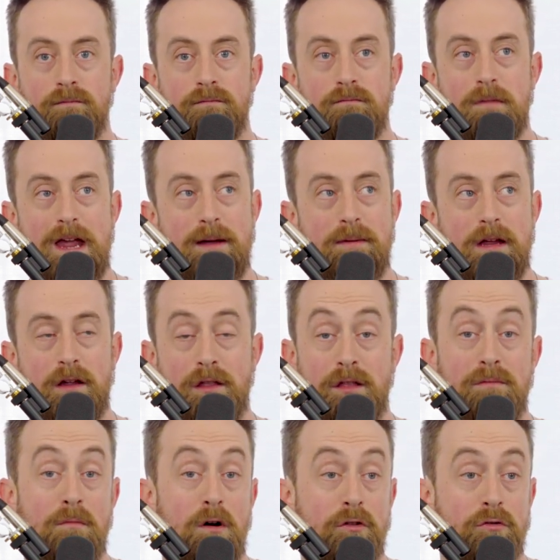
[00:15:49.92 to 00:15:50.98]
maybe a
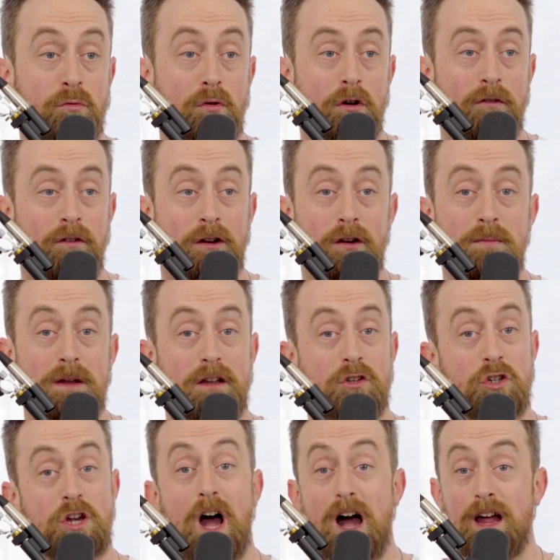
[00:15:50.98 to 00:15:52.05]
small dwarf, it could be a
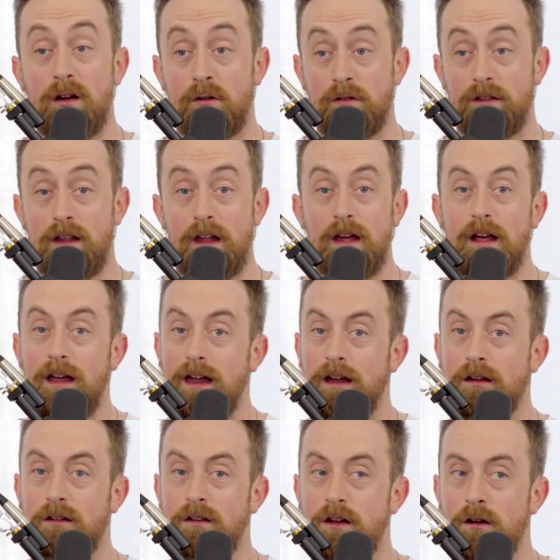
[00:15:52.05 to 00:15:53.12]
child.
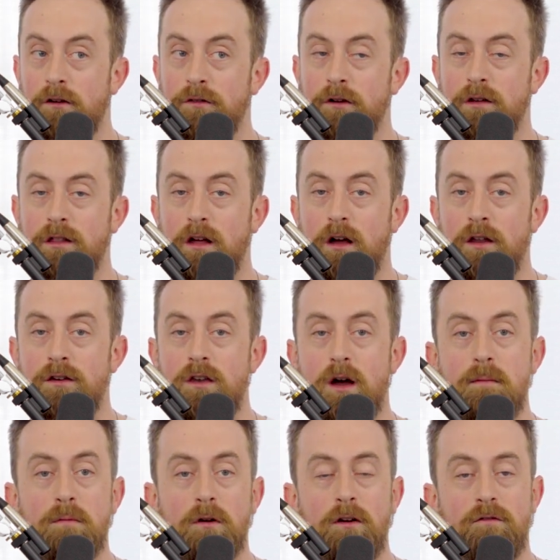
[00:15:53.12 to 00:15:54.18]
There's a
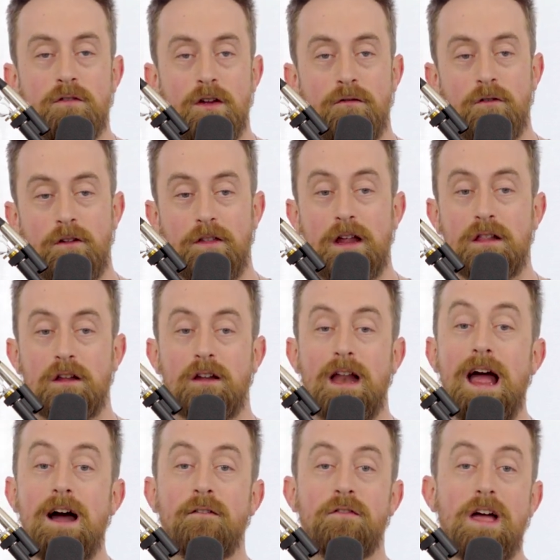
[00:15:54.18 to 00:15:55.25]
number of different things that could
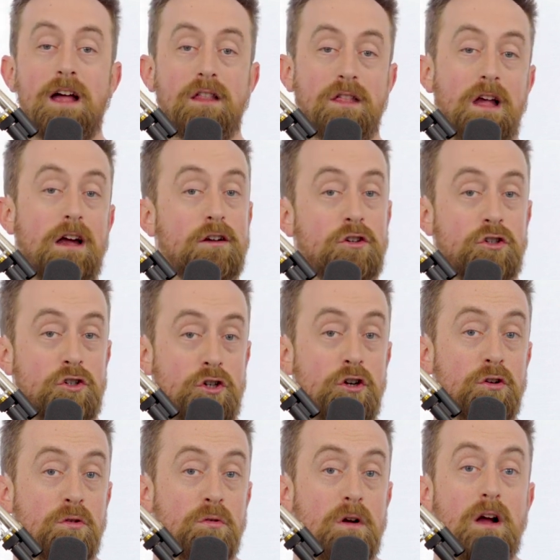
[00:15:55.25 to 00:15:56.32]
have that size
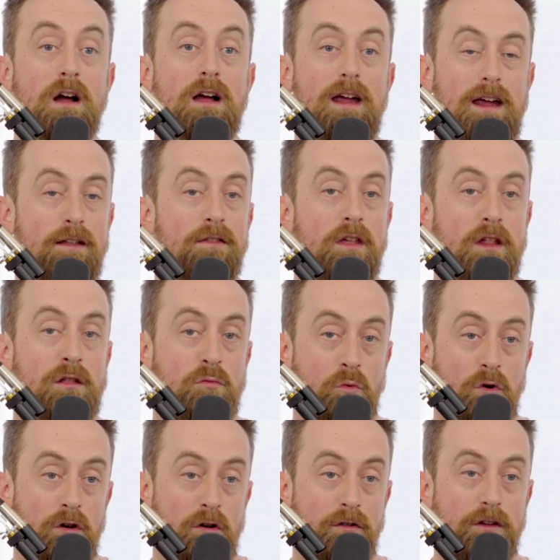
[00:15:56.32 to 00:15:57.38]
shoe in this
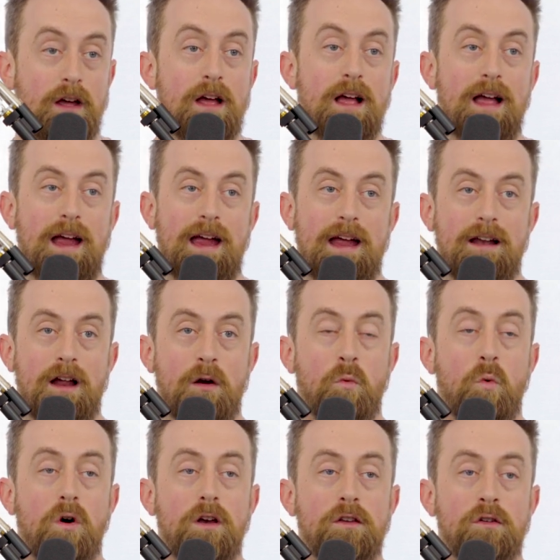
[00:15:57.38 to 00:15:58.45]
world, and I
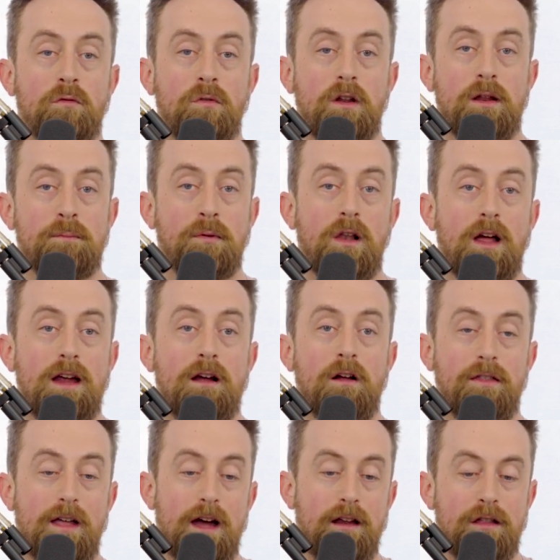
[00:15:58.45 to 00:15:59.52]
wanted to really play
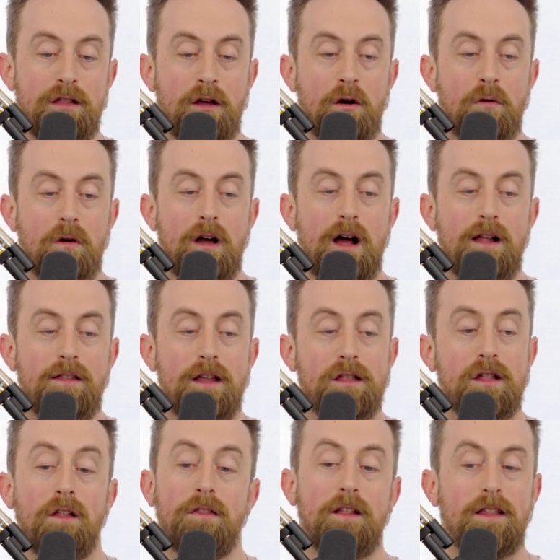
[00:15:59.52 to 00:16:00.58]
on that. So
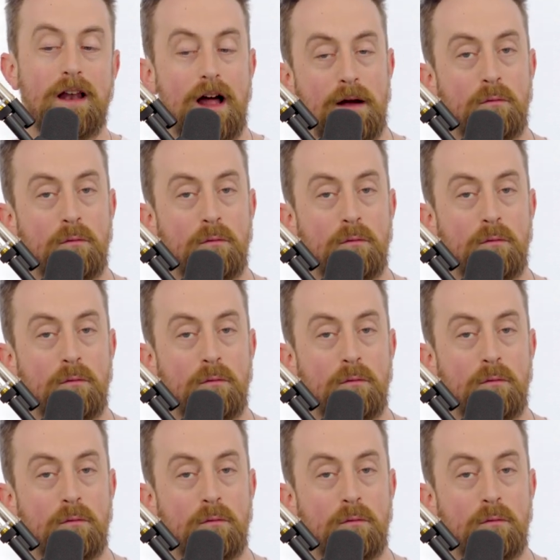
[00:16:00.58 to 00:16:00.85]
that's something that